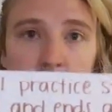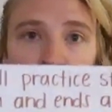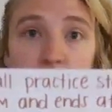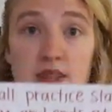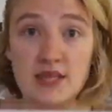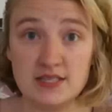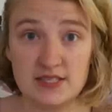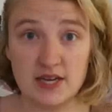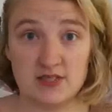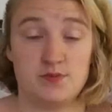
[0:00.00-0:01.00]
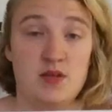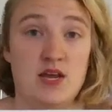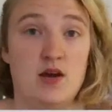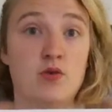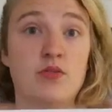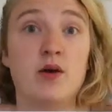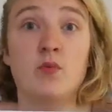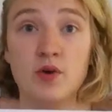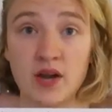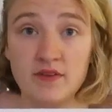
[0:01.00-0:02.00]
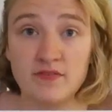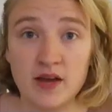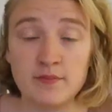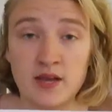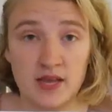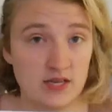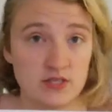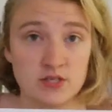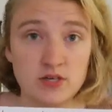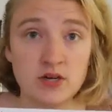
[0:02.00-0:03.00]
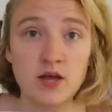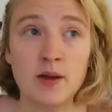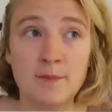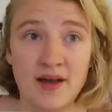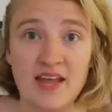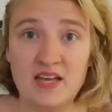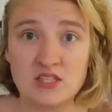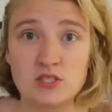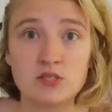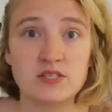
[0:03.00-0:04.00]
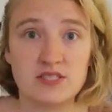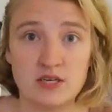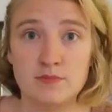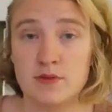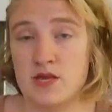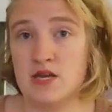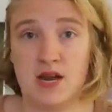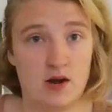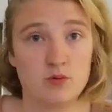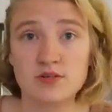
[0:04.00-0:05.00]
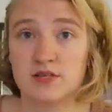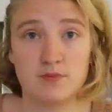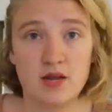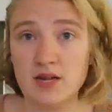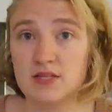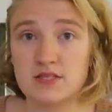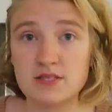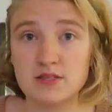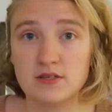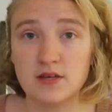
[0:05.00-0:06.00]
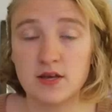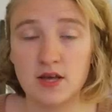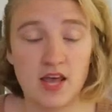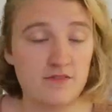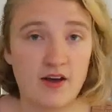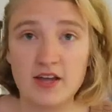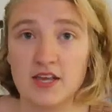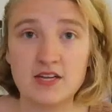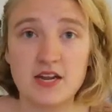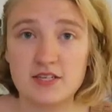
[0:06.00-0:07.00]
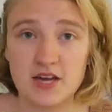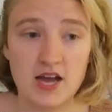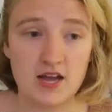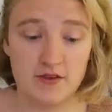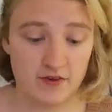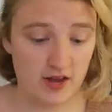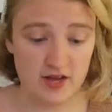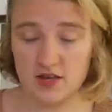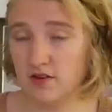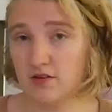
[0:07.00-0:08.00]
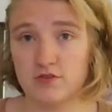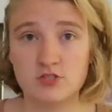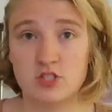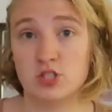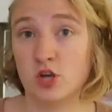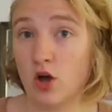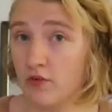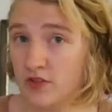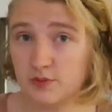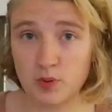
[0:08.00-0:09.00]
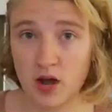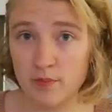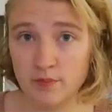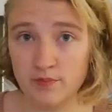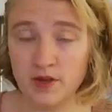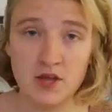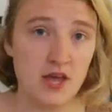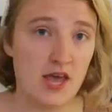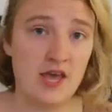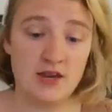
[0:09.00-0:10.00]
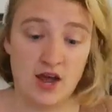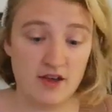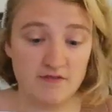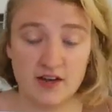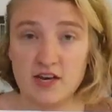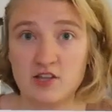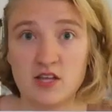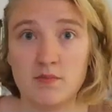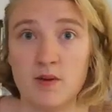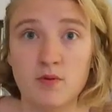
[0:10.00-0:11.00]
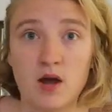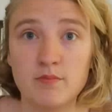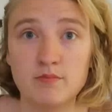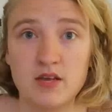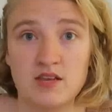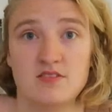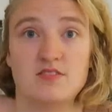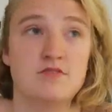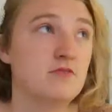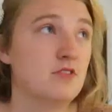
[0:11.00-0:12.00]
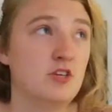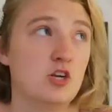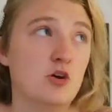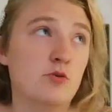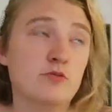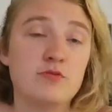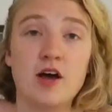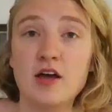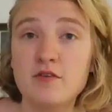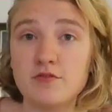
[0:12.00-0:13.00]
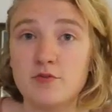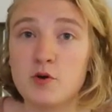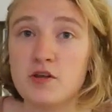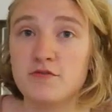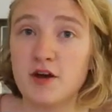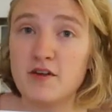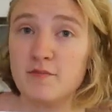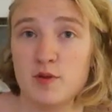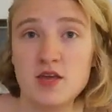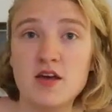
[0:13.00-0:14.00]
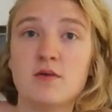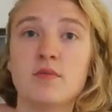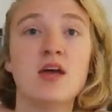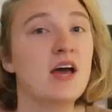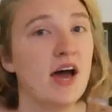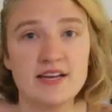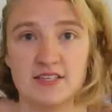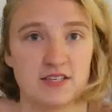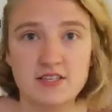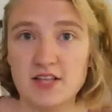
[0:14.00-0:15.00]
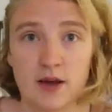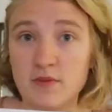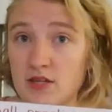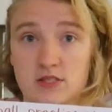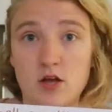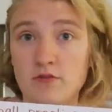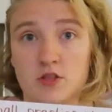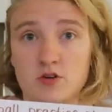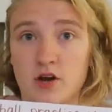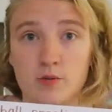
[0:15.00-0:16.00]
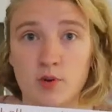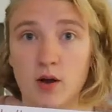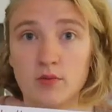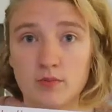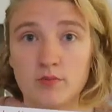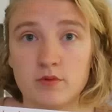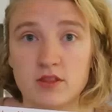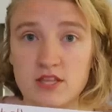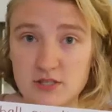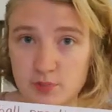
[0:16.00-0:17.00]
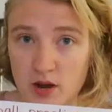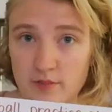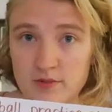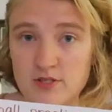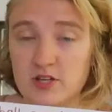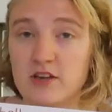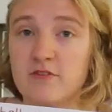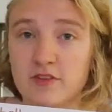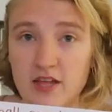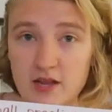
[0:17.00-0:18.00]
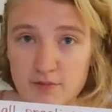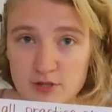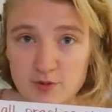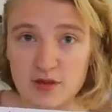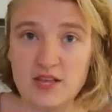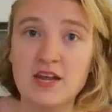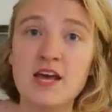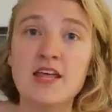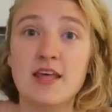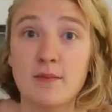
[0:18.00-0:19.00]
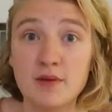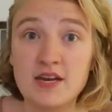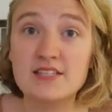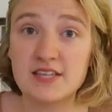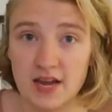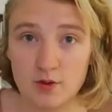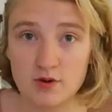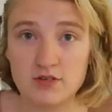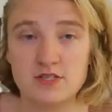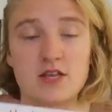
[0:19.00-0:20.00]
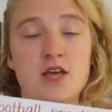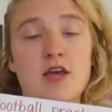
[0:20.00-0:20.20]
Okay, this tells me now that when I find my answer is gonna be in hours and minutes. If I solve this problem and I find out that my problem is, 5:45 p.m., I'm not solving the correct problem. This problem is looking for that in between, that minutes and hours